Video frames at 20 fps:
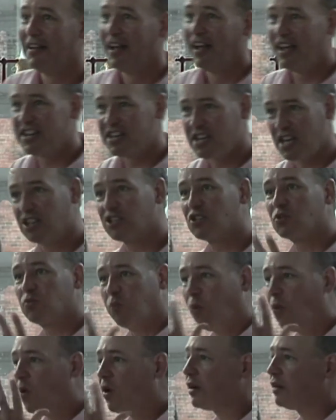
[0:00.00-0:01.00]
it's
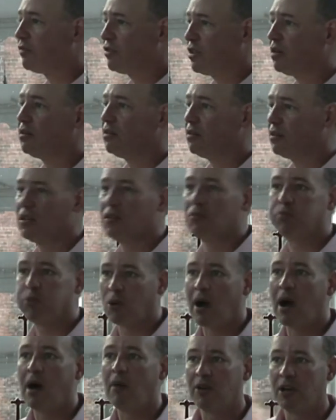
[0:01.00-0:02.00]
one of the, the
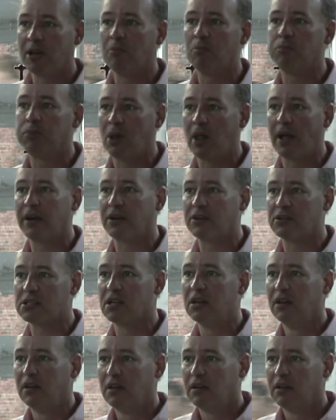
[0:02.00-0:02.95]
prominent players.